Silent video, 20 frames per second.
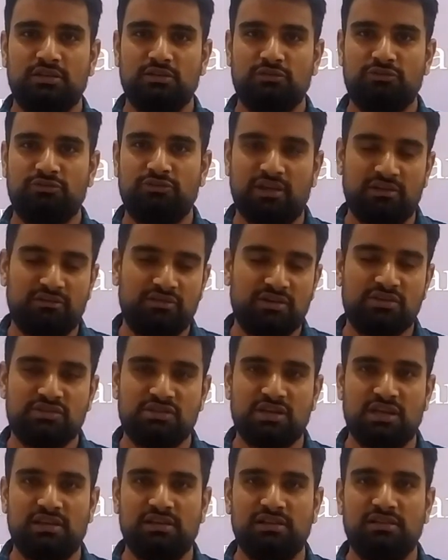your favorite
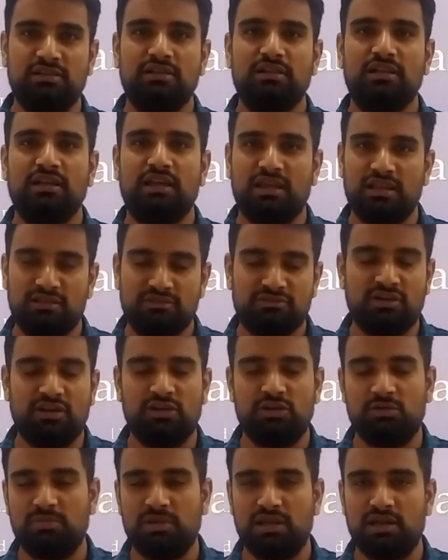channel Alpha
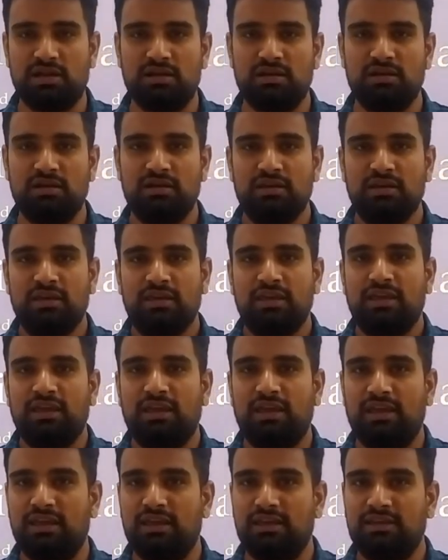and Omega,
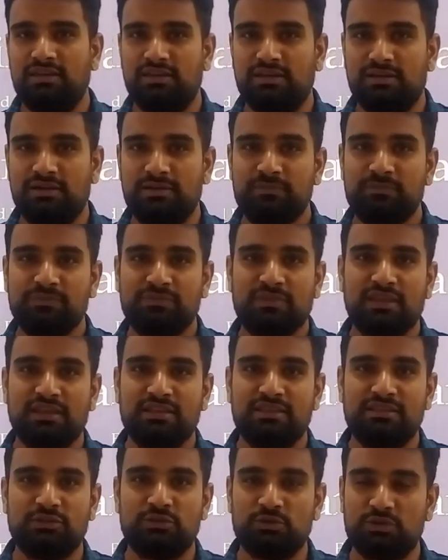and
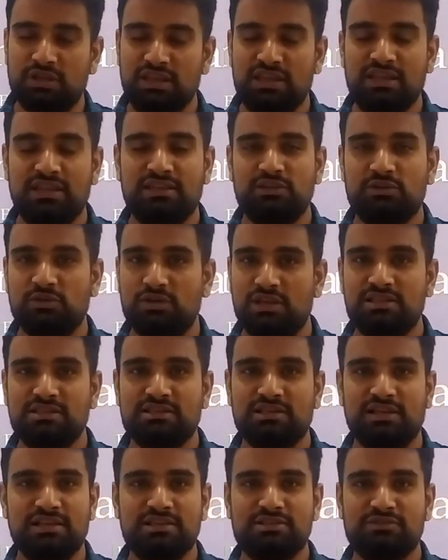in
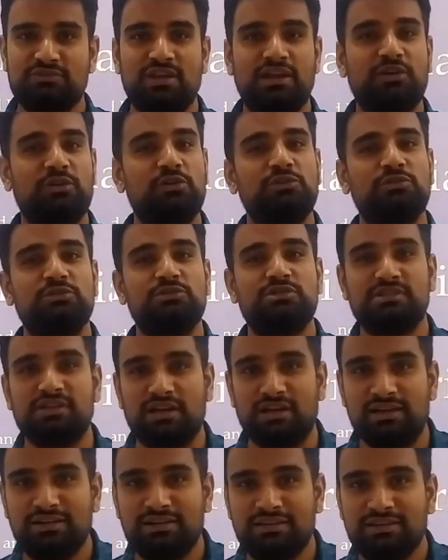today's class we are going to
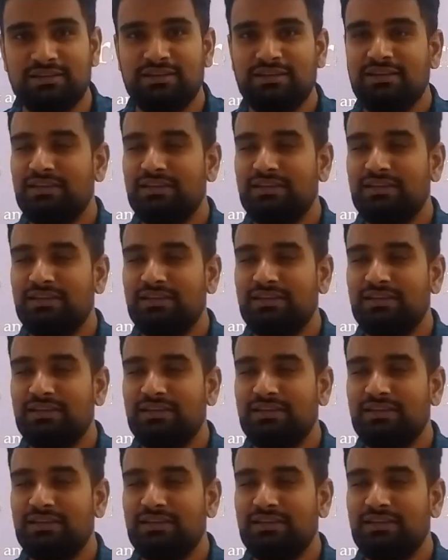start